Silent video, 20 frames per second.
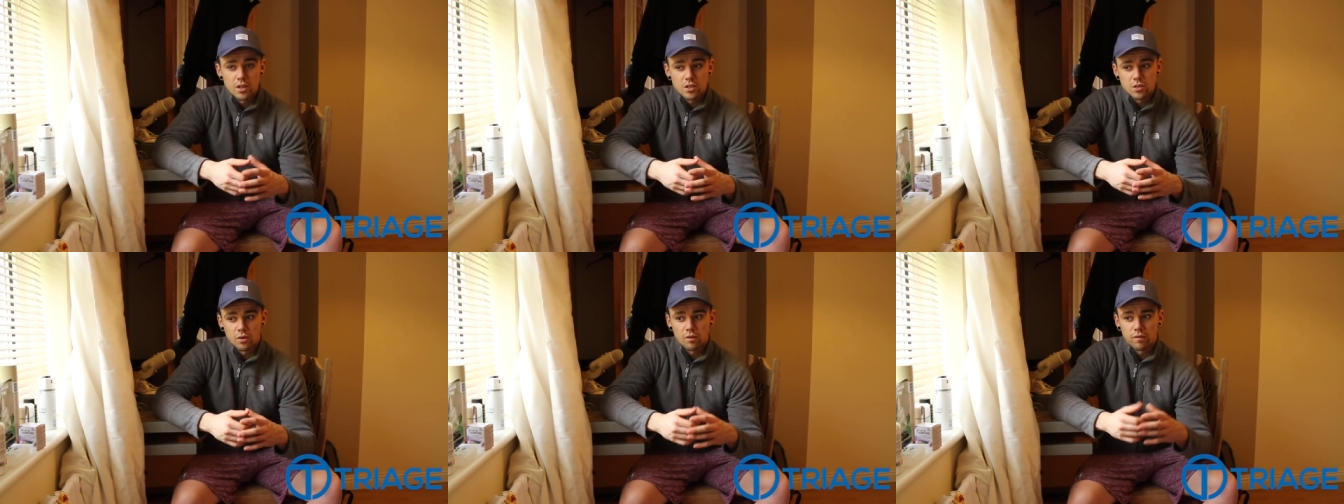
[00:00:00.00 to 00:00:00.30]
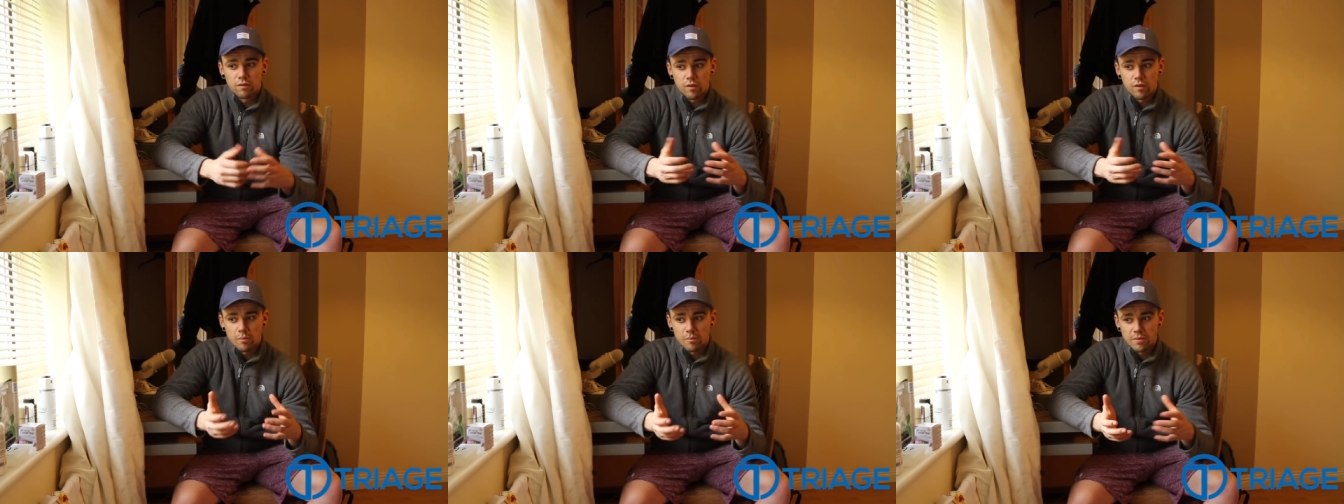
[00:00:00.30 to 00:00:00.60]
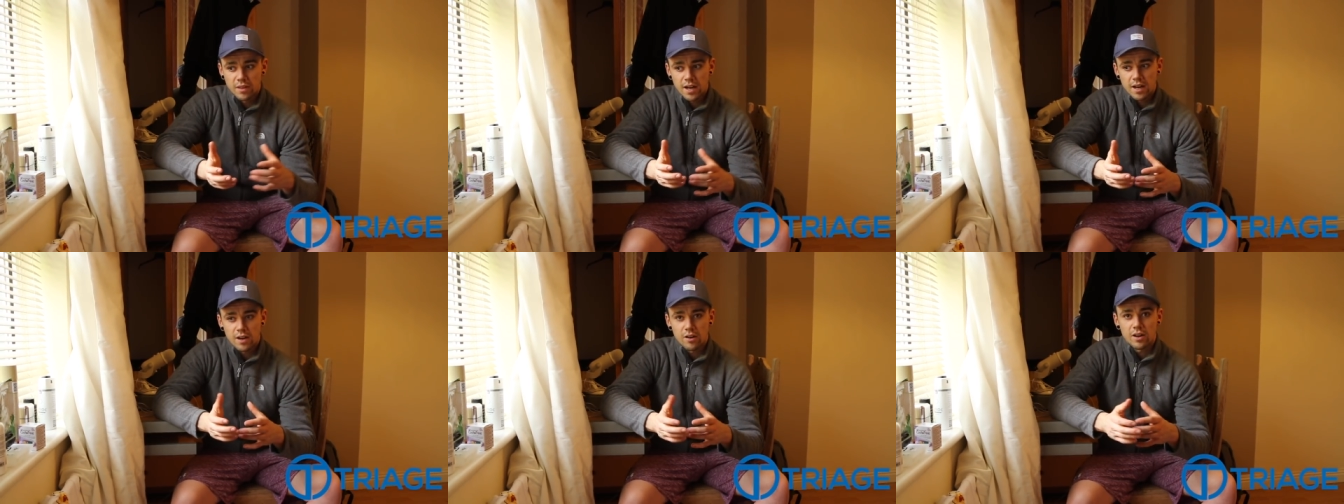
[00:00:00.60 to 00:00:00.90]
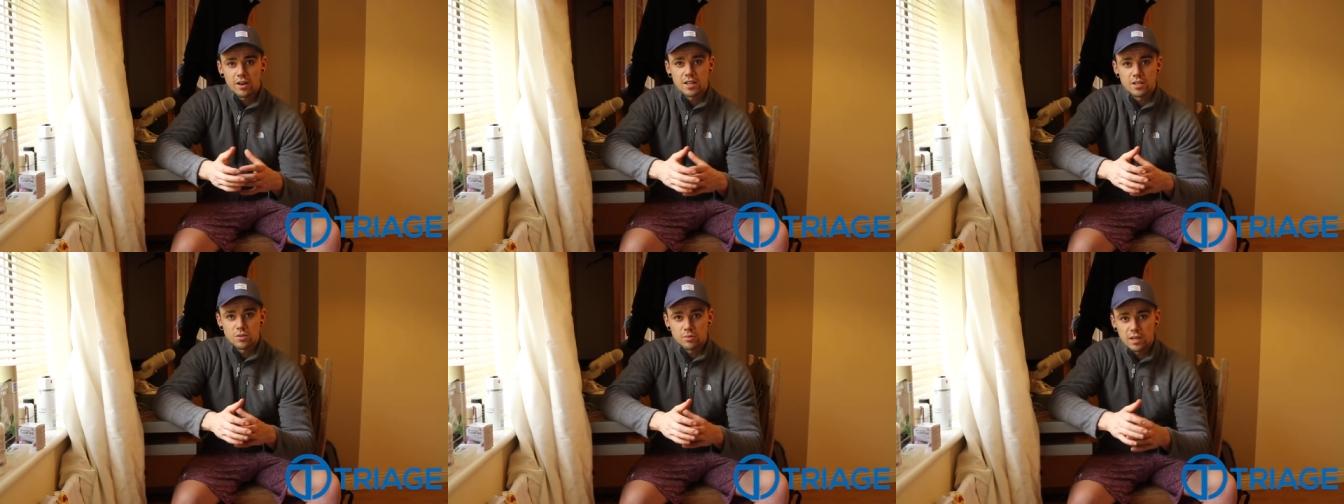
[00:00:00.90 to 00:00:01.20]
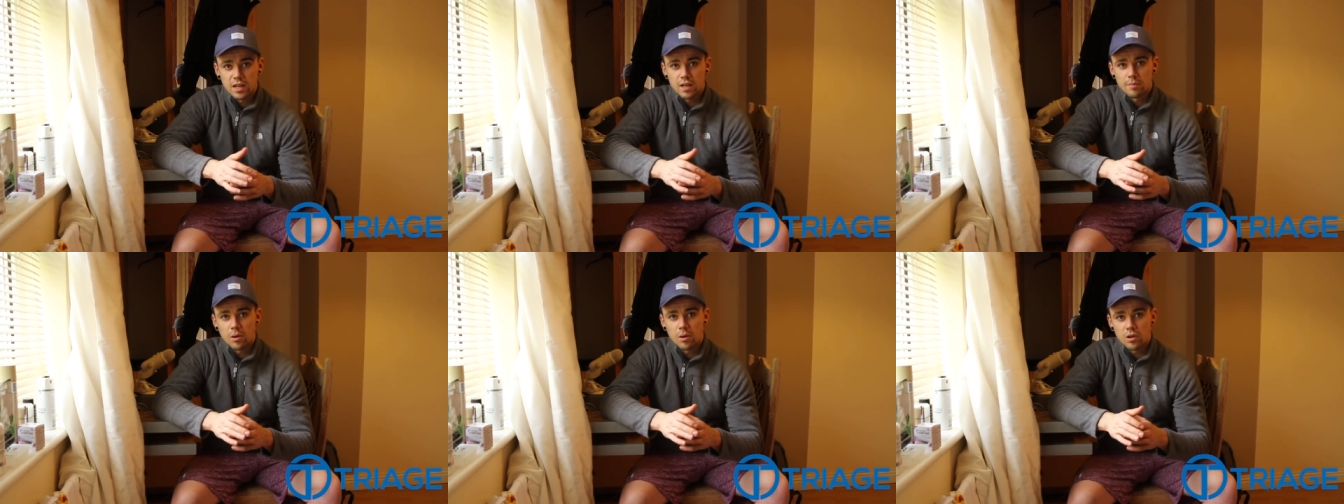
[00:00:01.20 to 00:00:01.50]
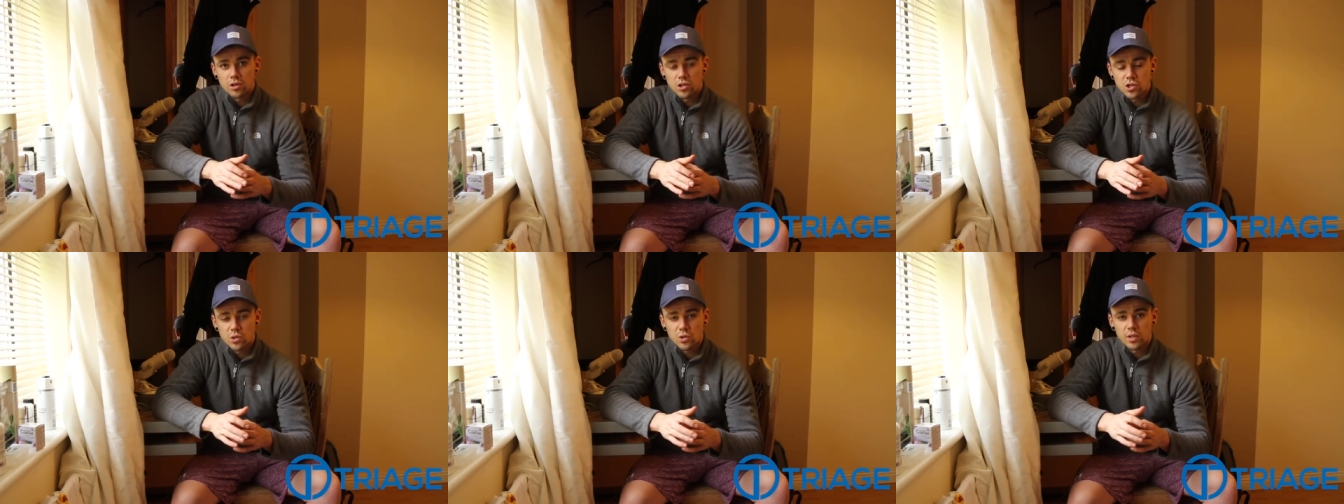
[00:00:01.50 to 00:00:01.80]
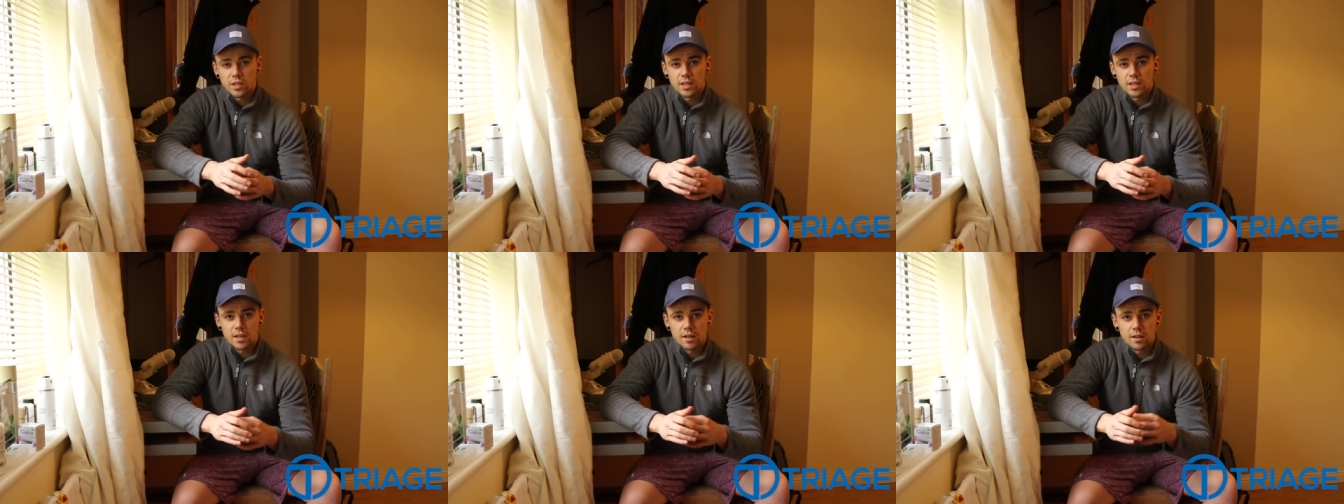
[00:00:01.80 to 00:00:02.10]
So from there, it's really about
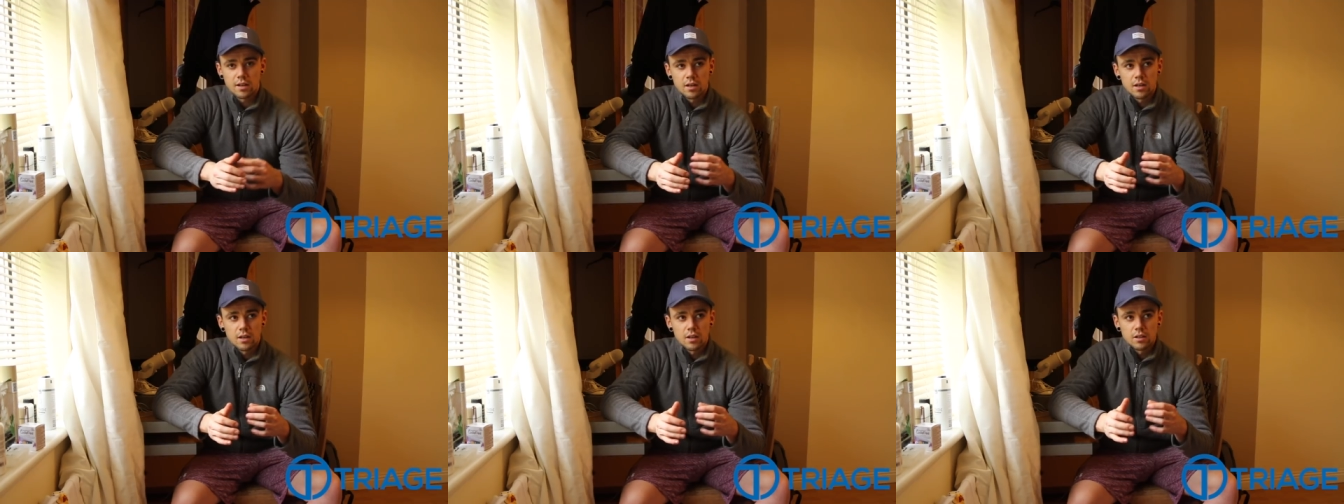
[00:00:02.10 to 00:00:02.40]
ensuring that